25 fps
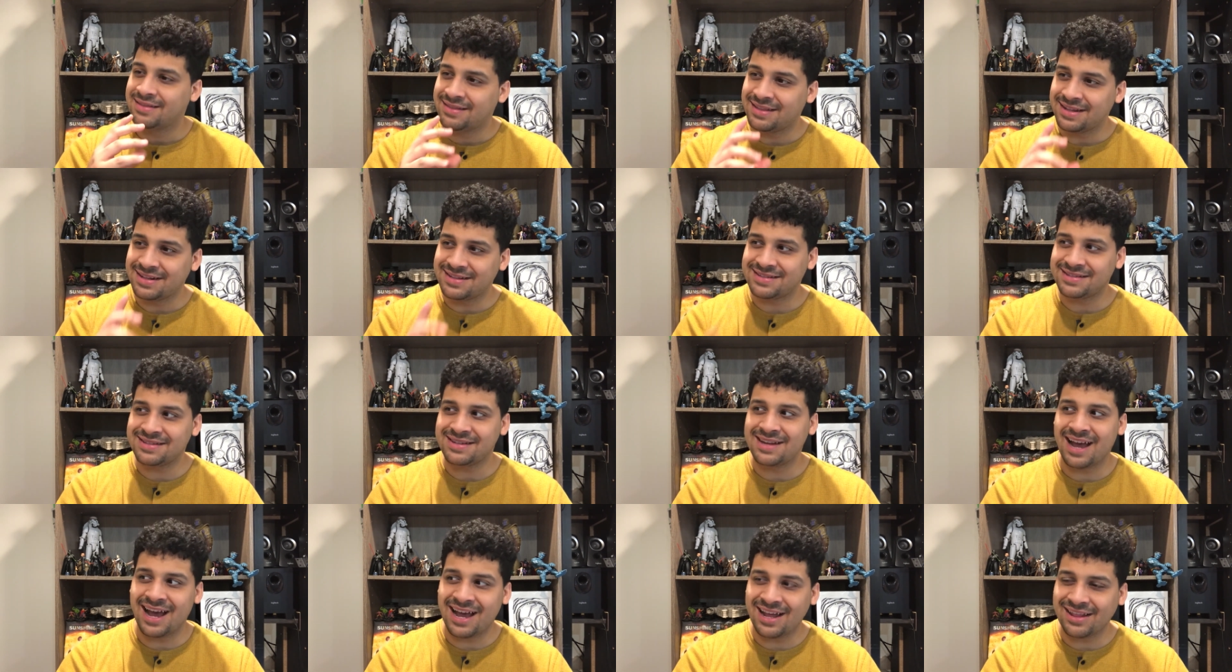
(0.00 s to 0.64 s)

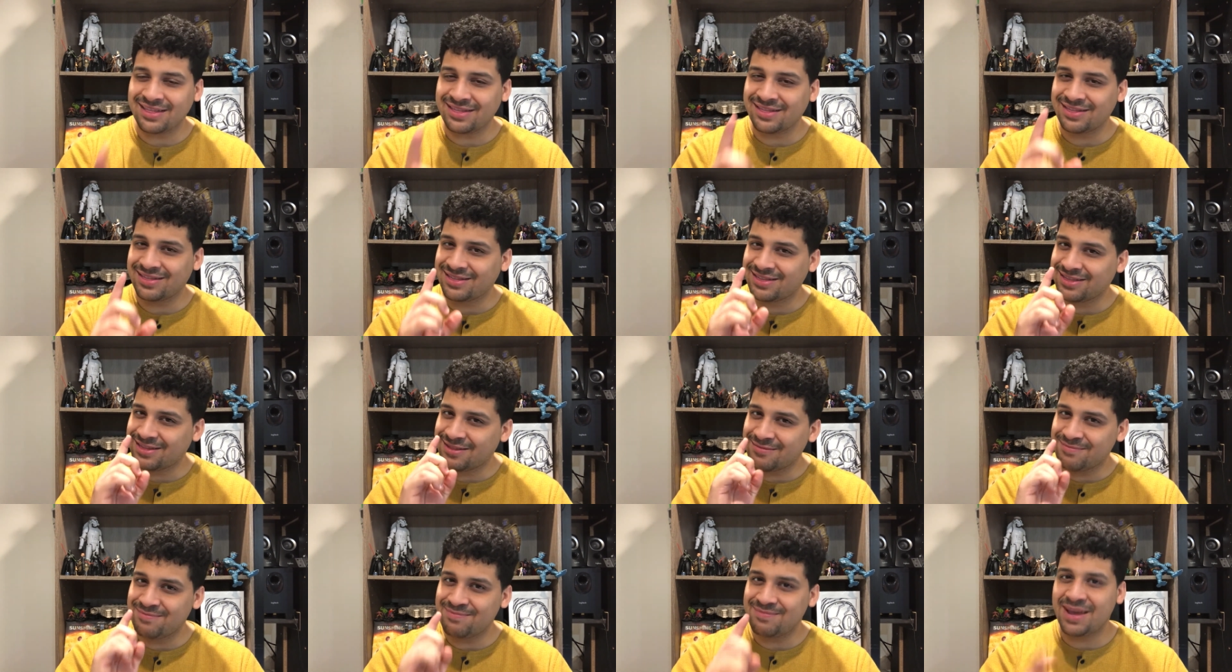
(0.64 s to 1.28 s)
that's not
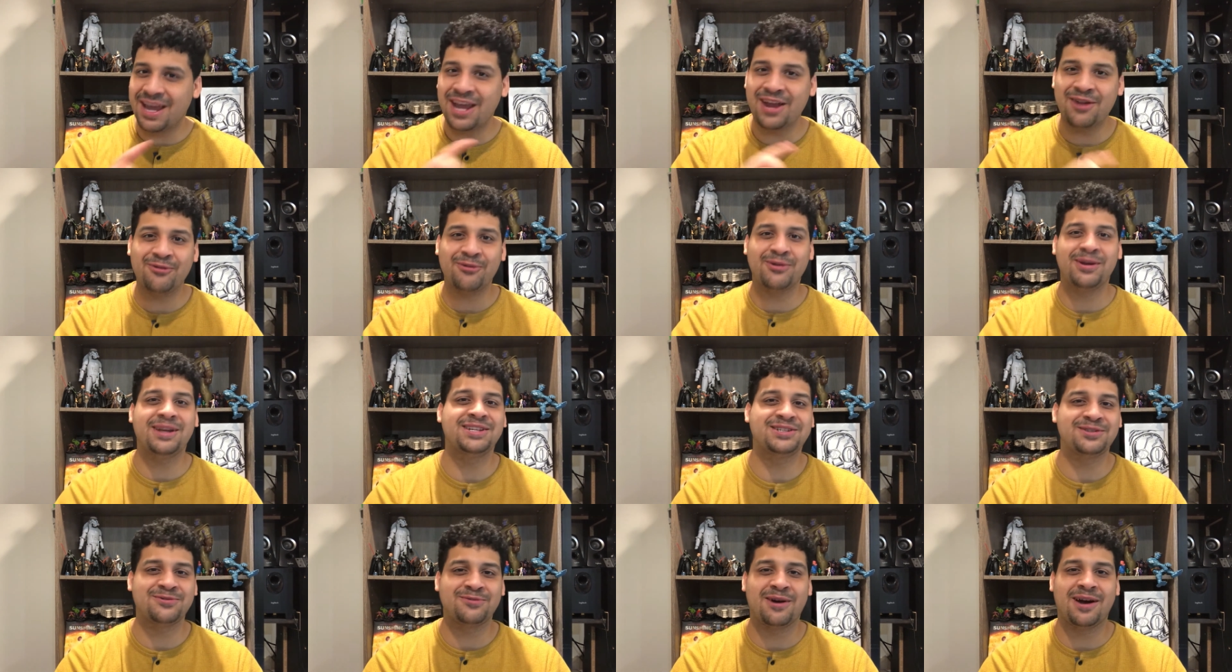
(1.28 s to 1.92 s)
the main
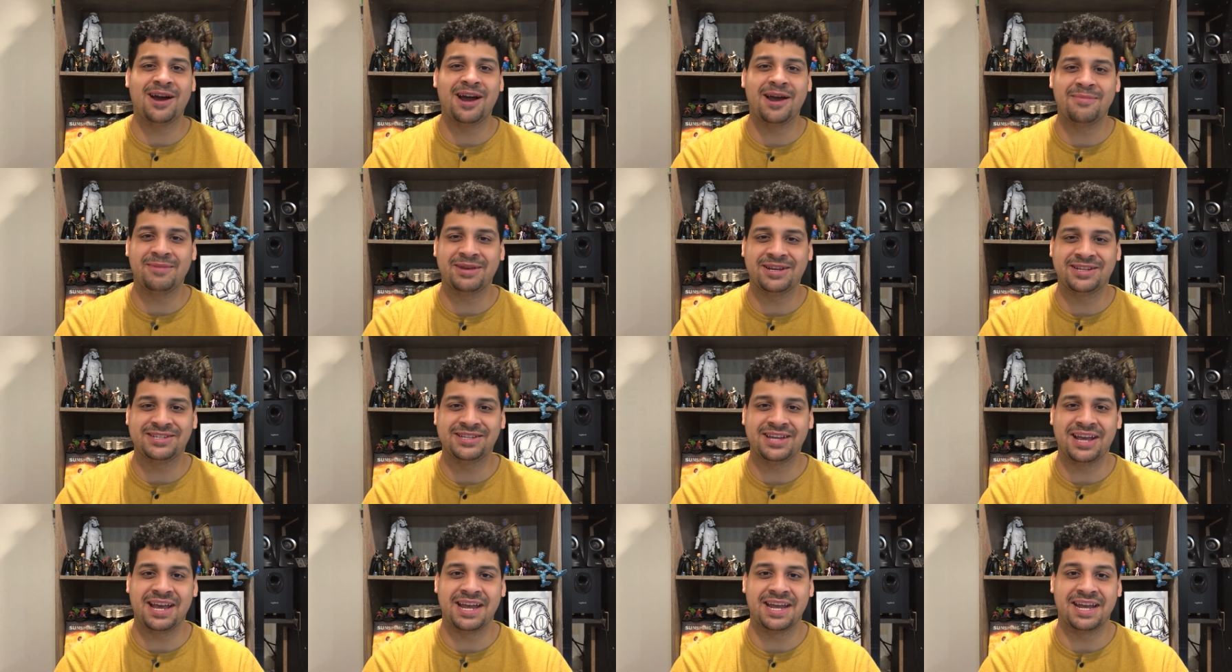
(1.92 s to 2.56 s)
reason why I'm
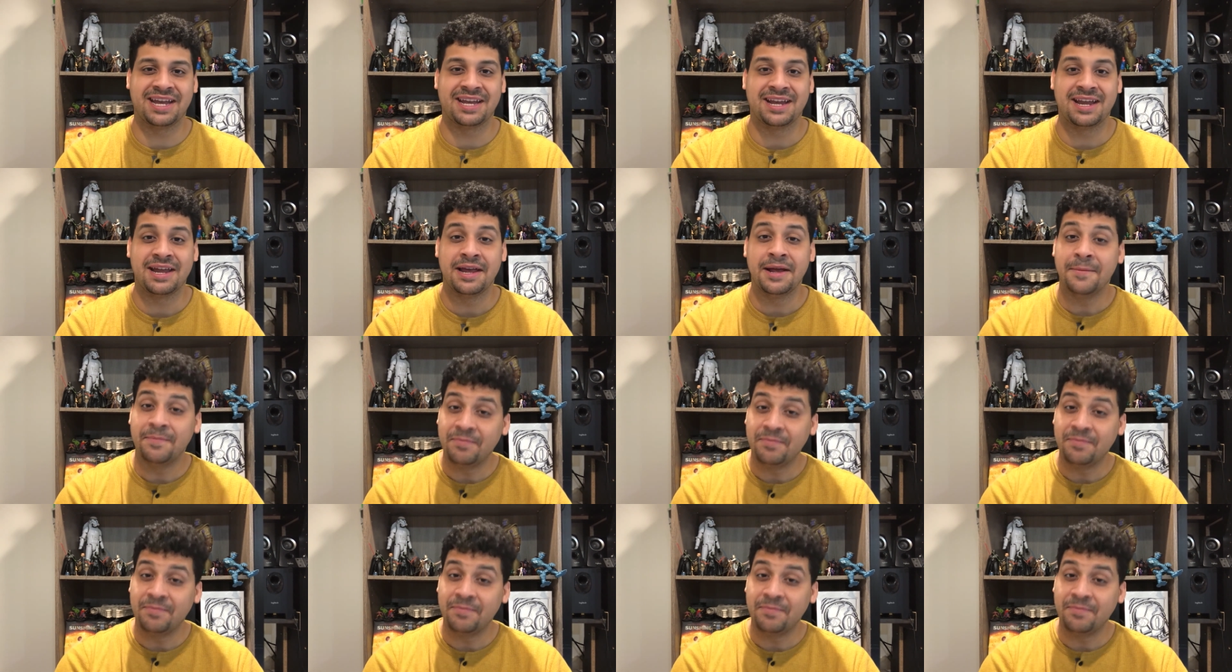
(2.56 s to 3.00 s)
excited.